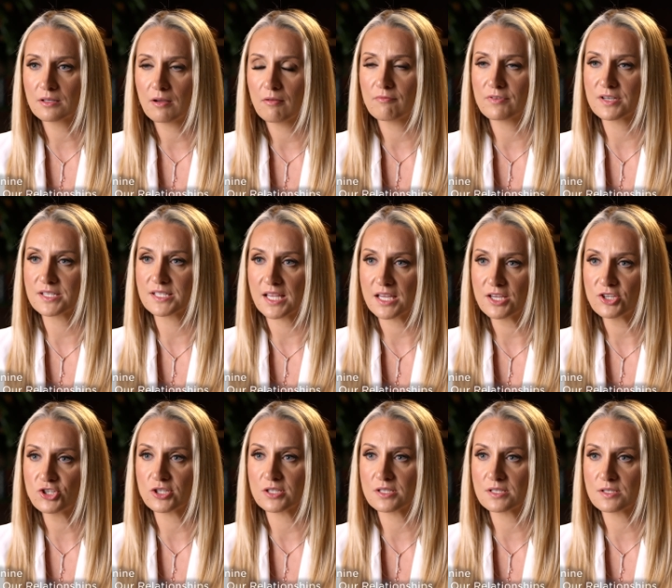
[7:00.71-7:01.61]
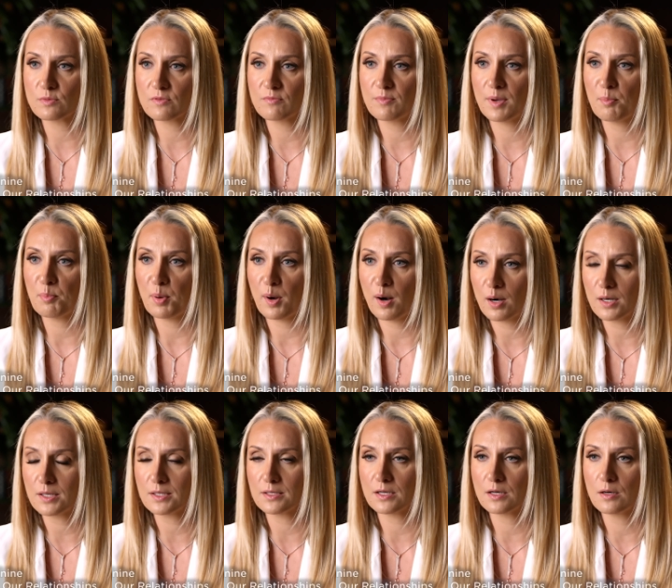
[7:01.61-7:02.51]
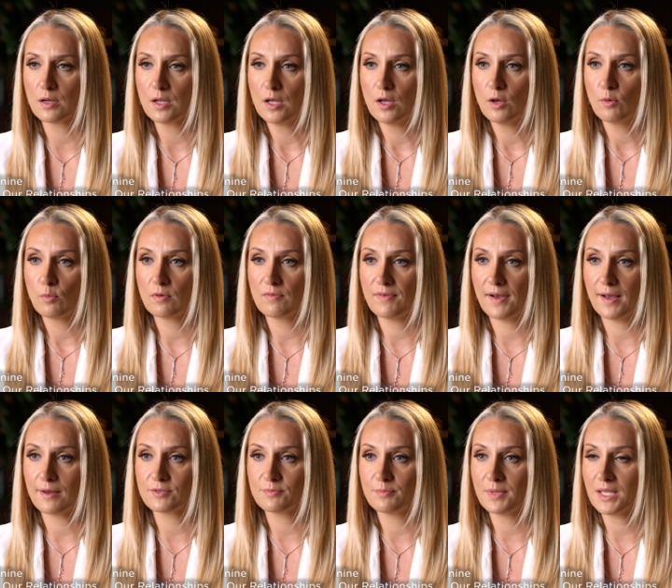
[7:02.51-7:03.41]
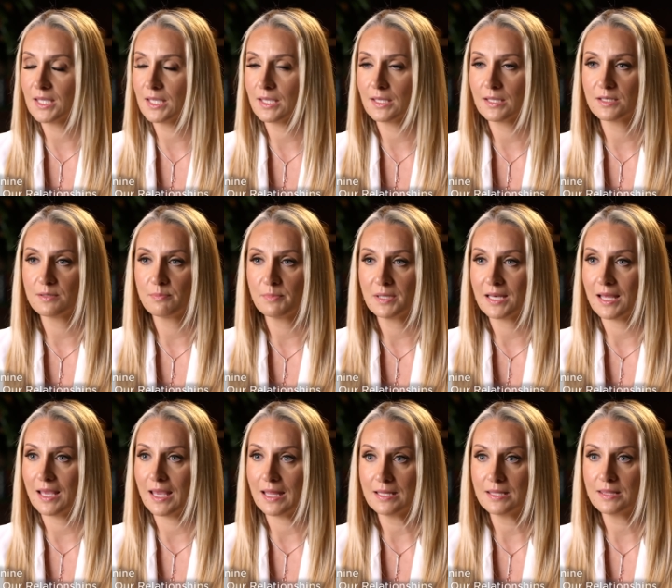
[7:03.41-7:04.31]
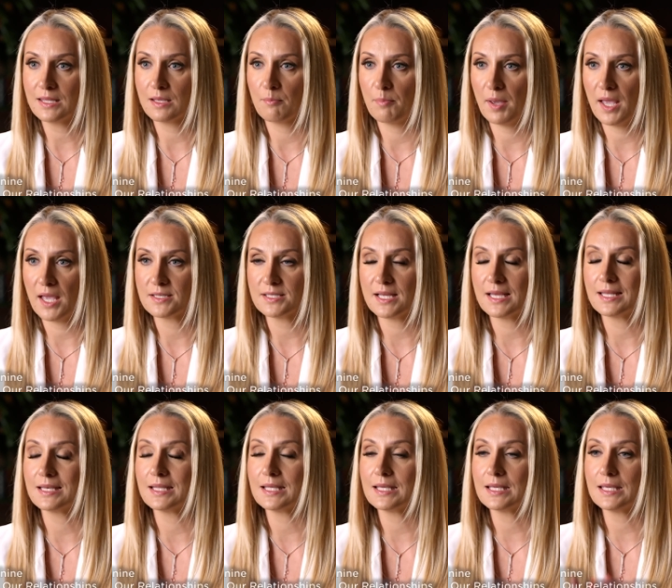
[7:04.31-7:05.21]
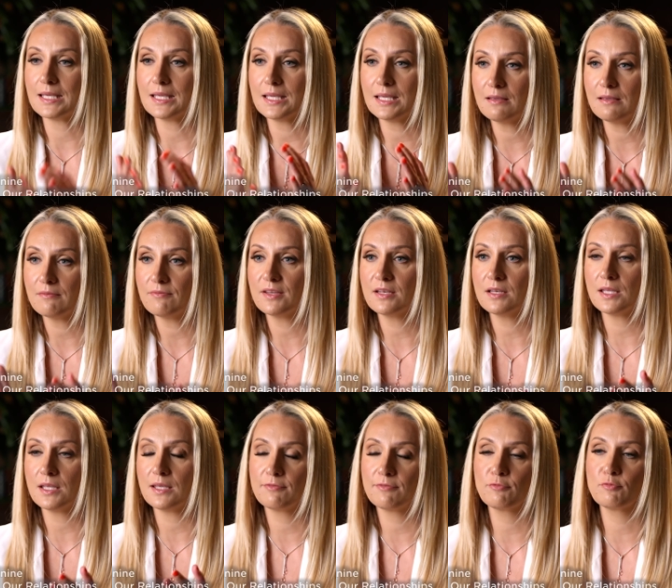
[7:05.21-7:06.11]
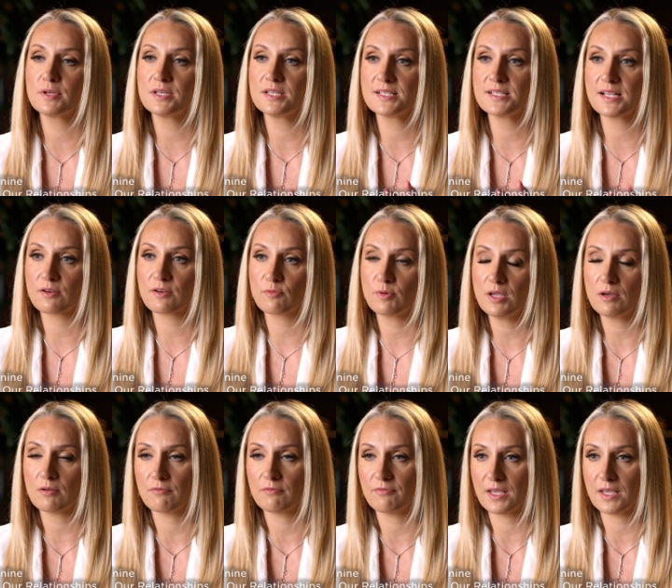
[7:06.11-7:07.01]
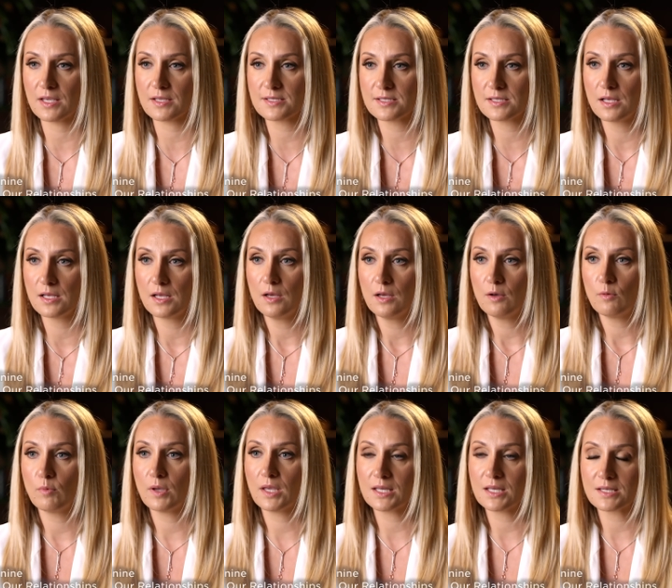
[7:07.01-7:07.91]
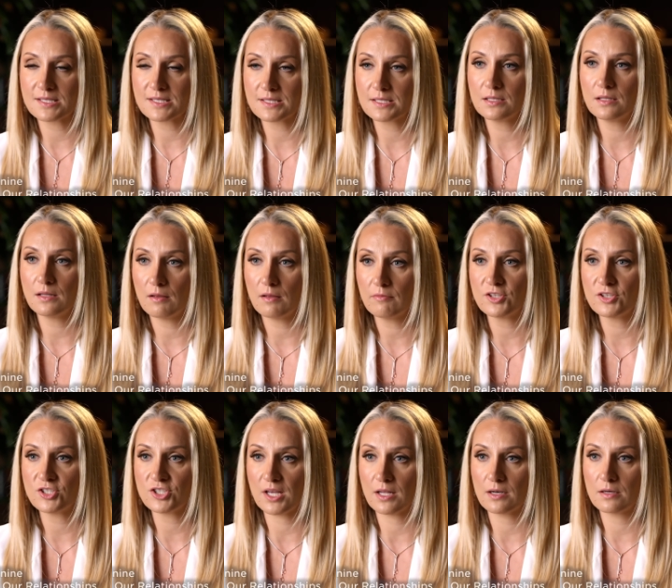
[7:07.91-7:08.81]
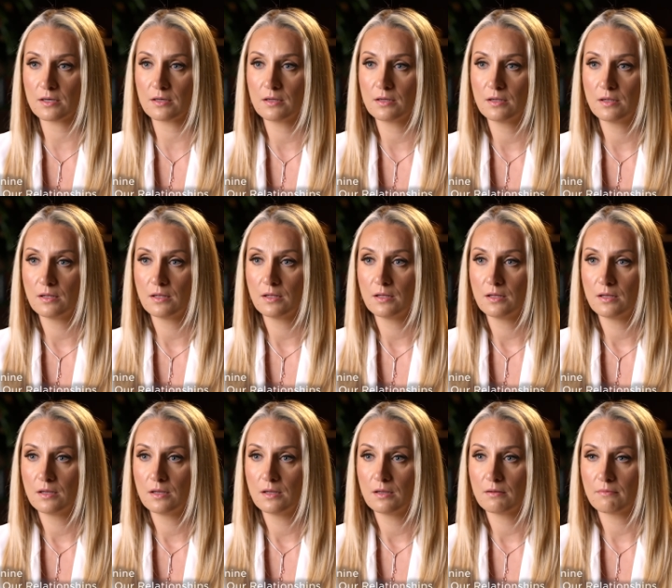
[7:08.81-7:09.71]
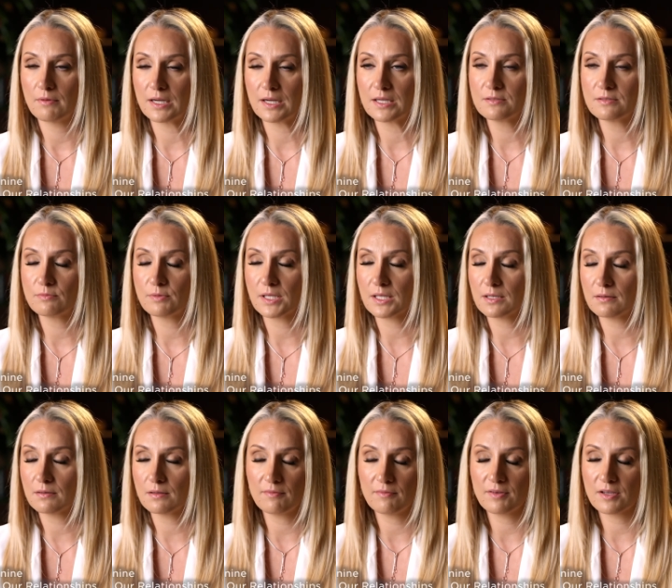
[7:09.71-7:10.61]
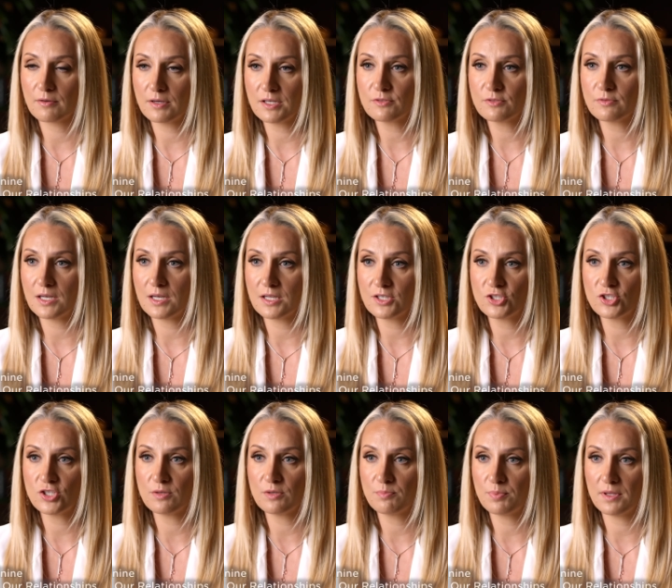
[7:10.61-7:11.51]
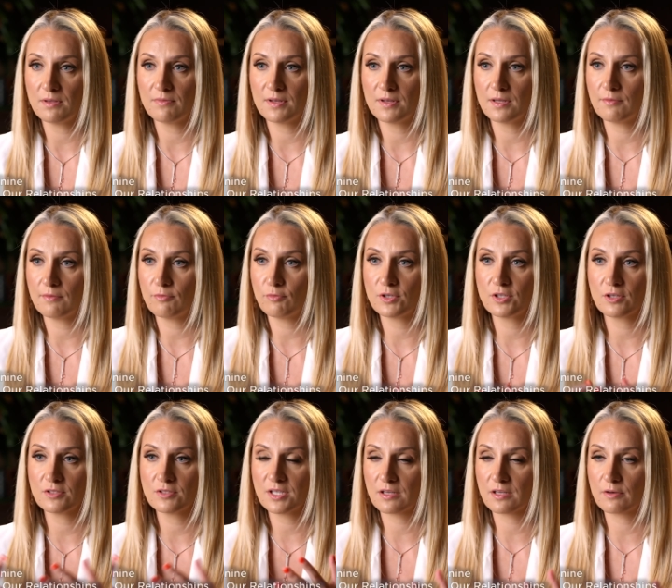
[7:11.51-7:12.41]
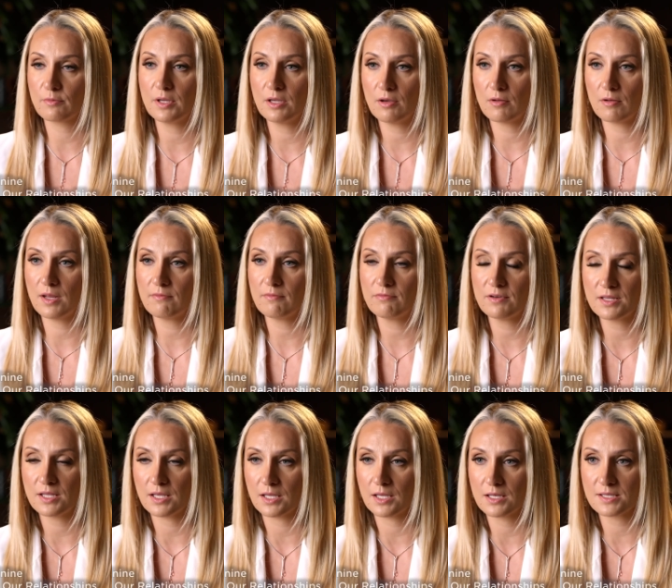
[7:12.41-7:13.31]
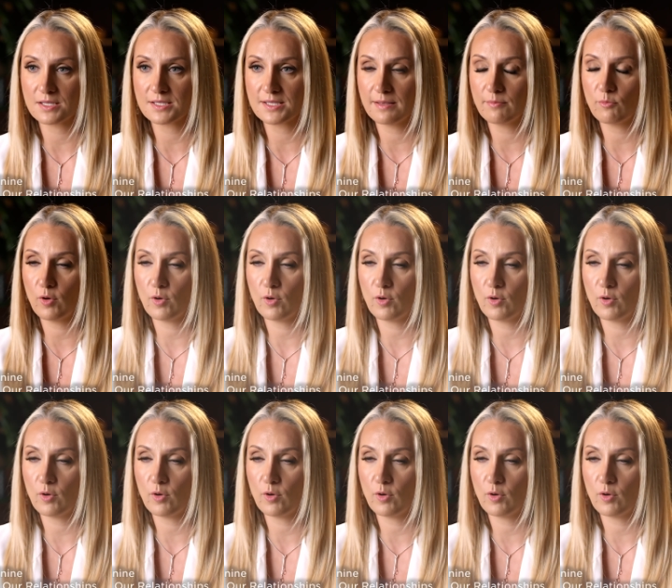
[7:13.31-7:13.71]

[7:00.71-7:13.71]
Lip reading: conversations with my partner without making it mean anything bad. And even if we disagree on things, we can still love each other, right? We can have a great relationship even if we don't agree on everything in the same